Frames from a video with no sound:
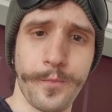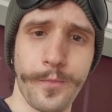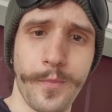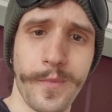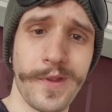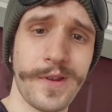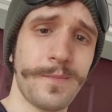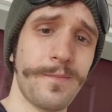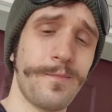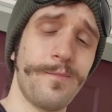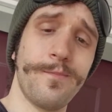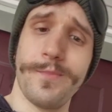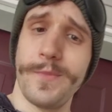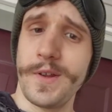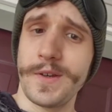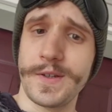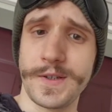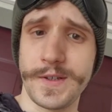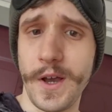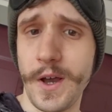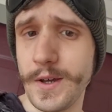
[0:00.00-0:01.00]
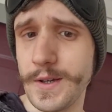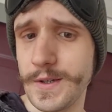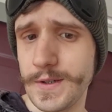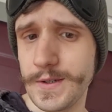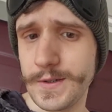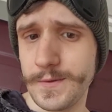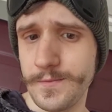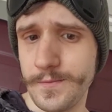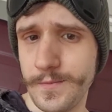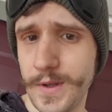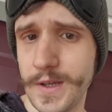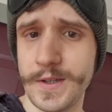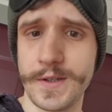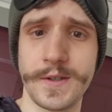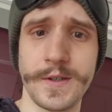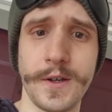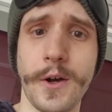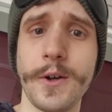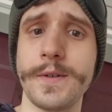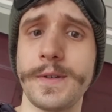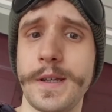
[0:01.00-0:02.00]
the sauce is
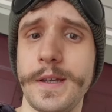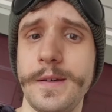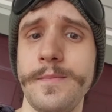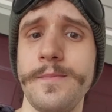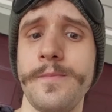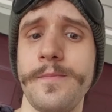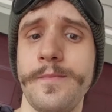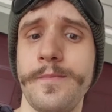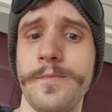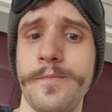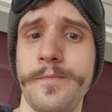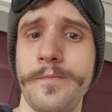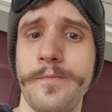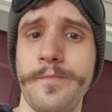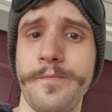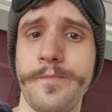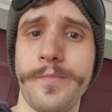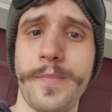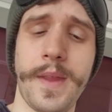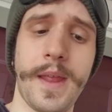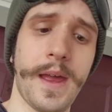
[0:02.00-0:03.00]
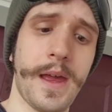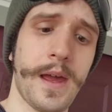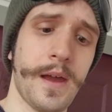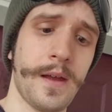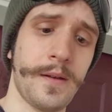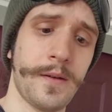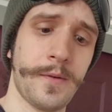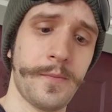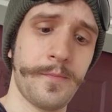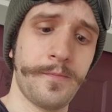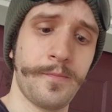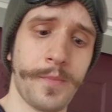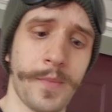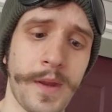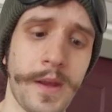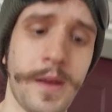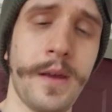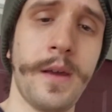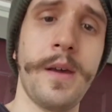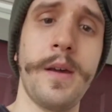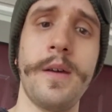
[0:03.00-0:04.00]
salty, and
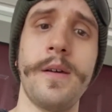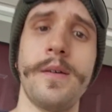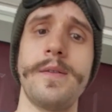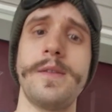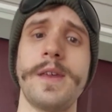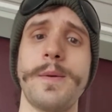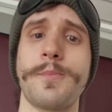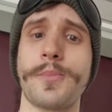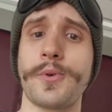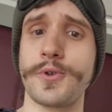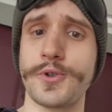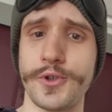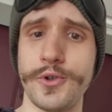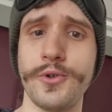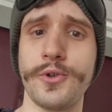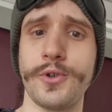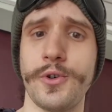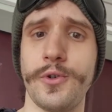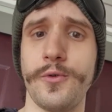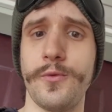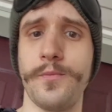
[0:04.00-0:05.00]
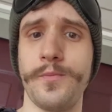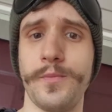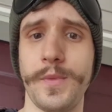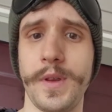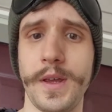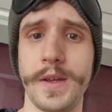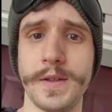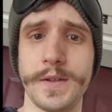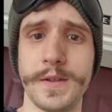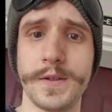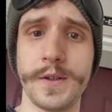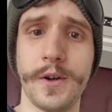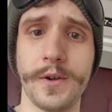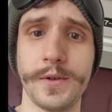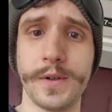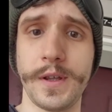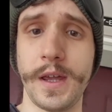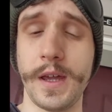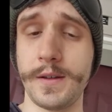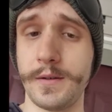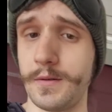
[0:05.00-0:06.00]
the prosciutto is
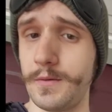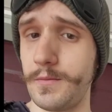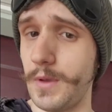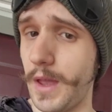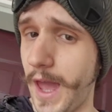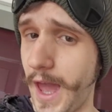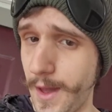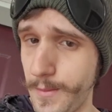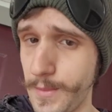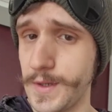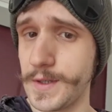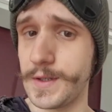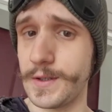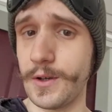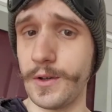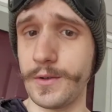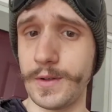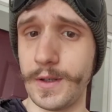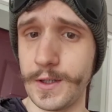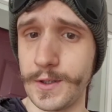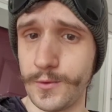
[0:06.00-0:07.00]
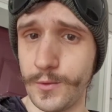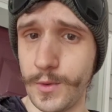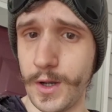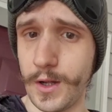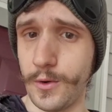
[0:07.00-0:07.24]
salty. Ham is salty as well,